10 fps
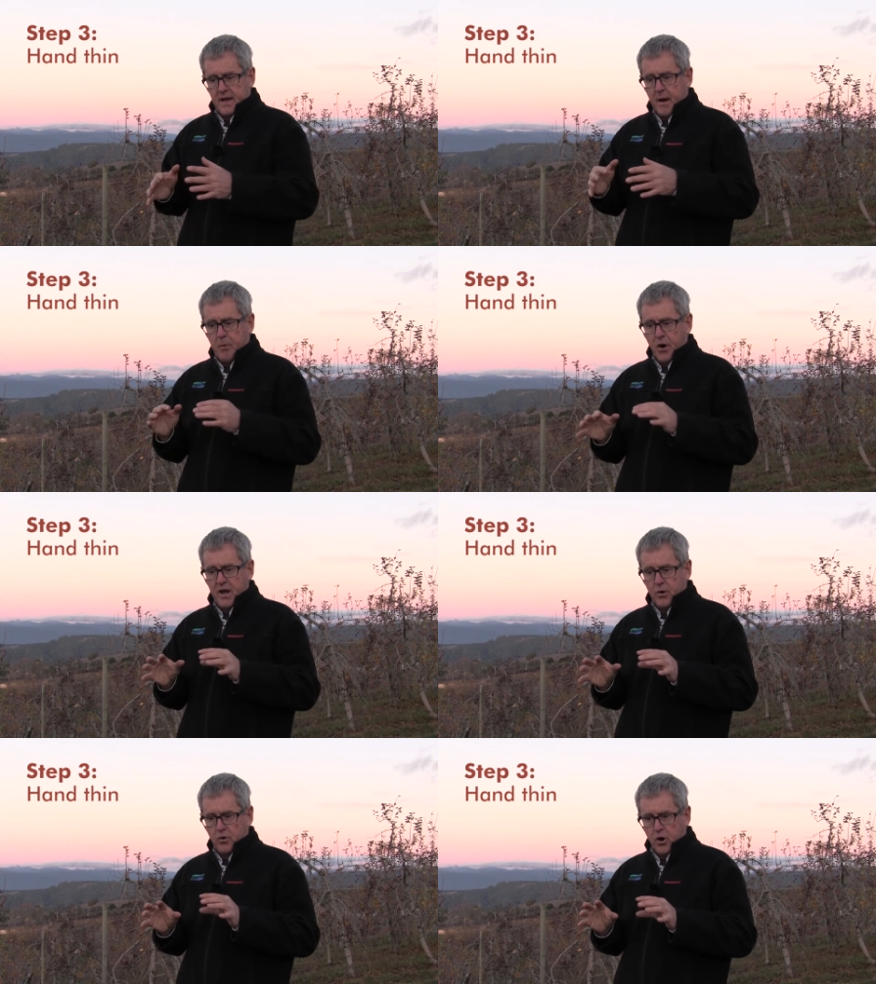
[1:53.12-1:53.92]
a
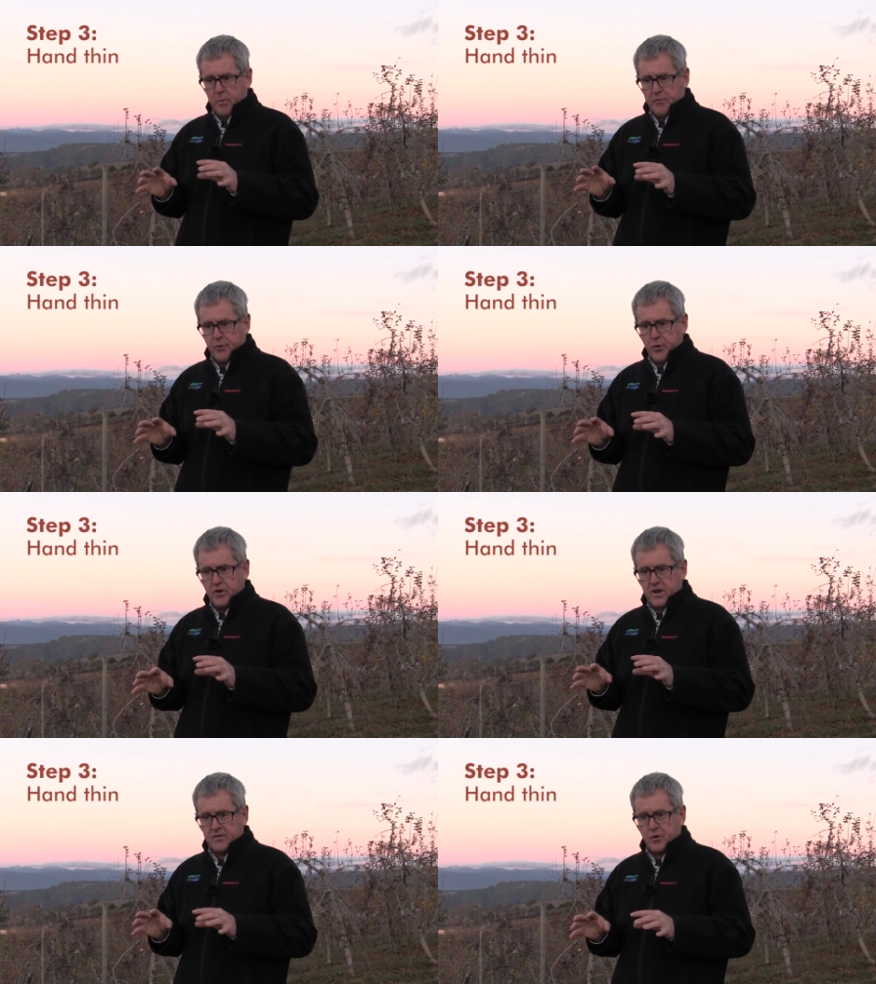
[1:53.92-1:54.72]
biennial crop of
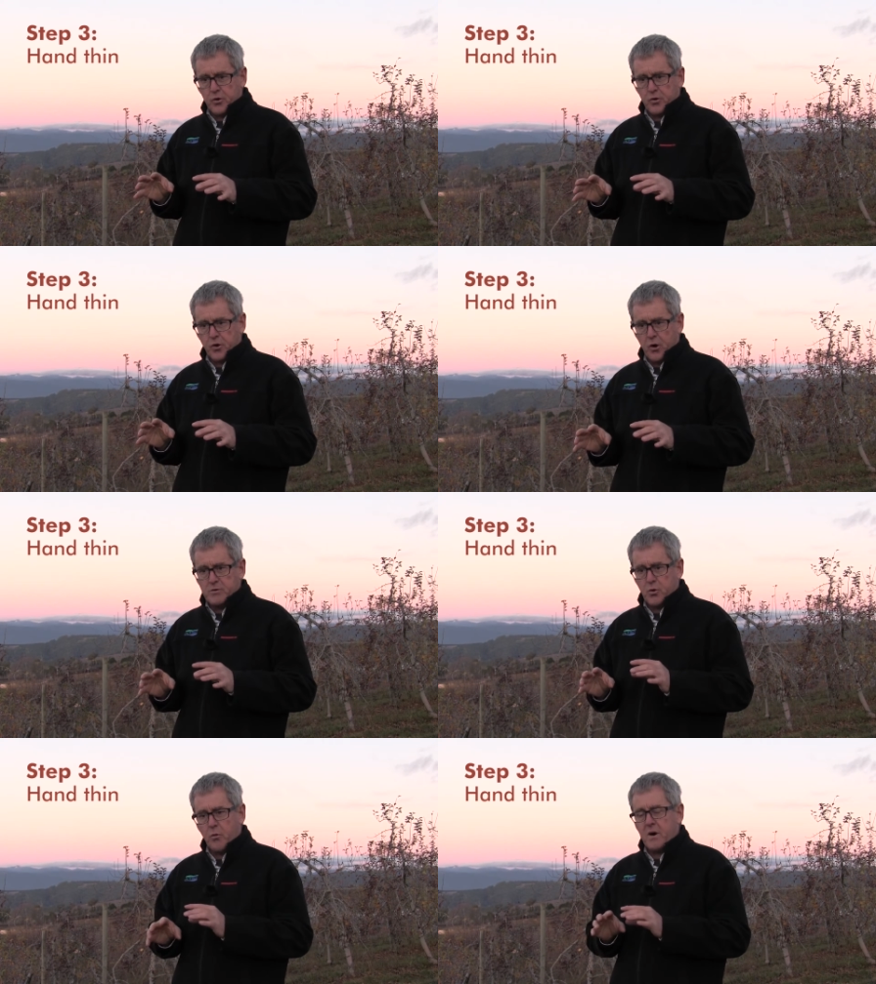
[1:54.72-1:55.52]
Fuji in its on crop
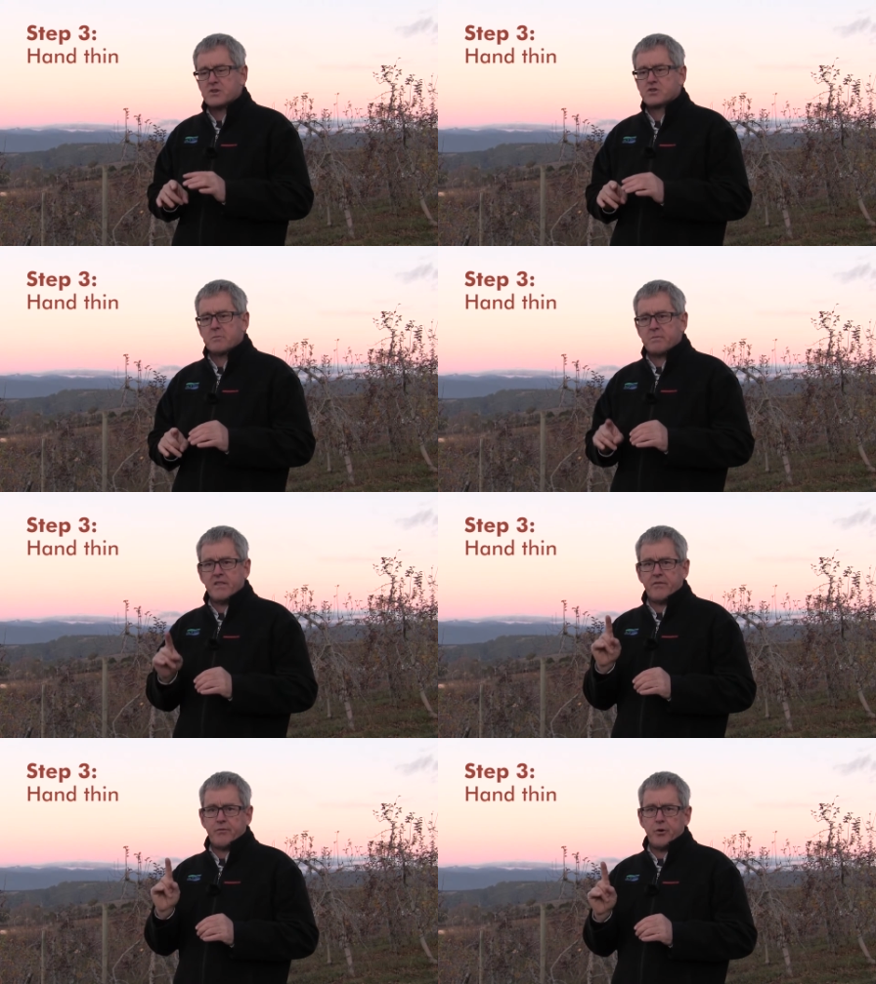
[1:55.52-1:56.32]
almost should be
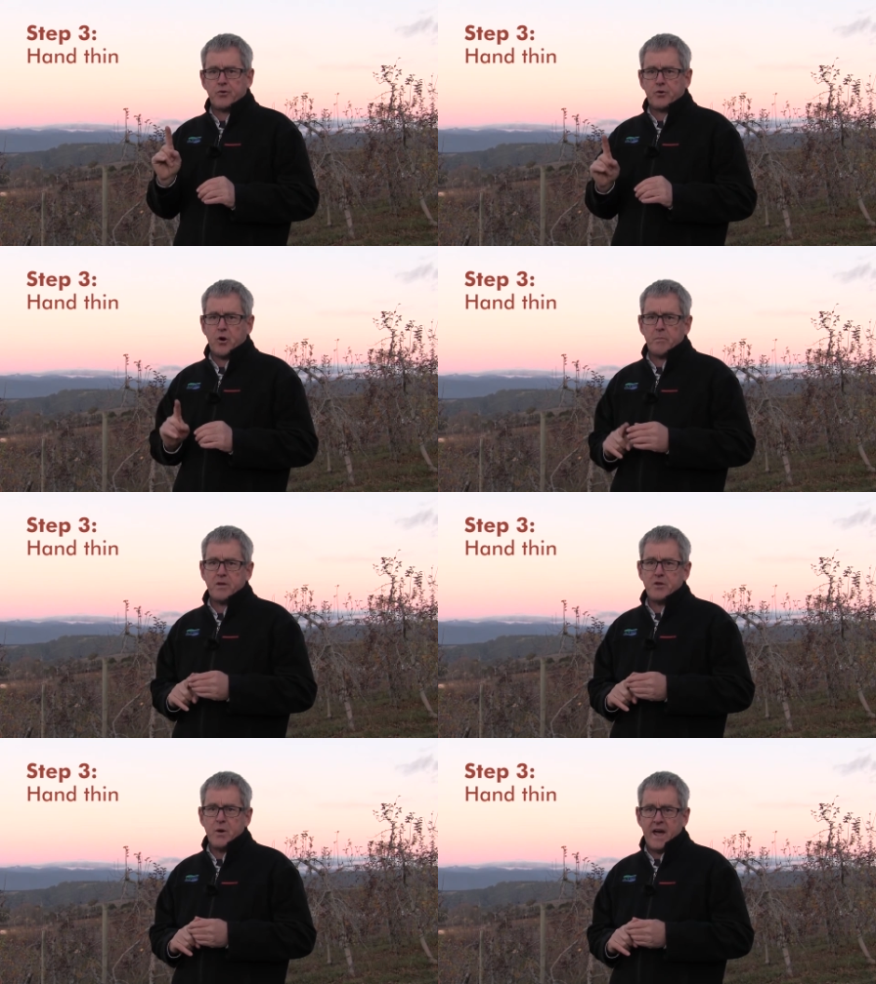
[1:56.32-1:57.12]
the first crop
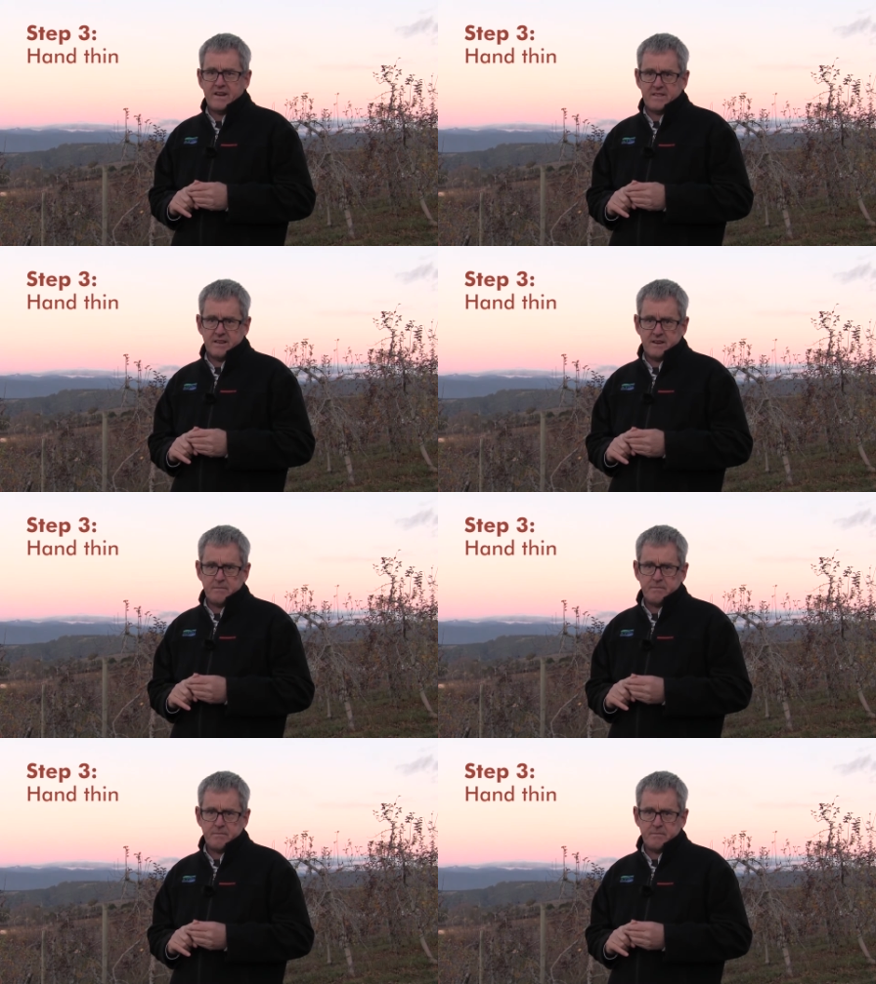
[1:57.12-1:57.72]
that you hand thin.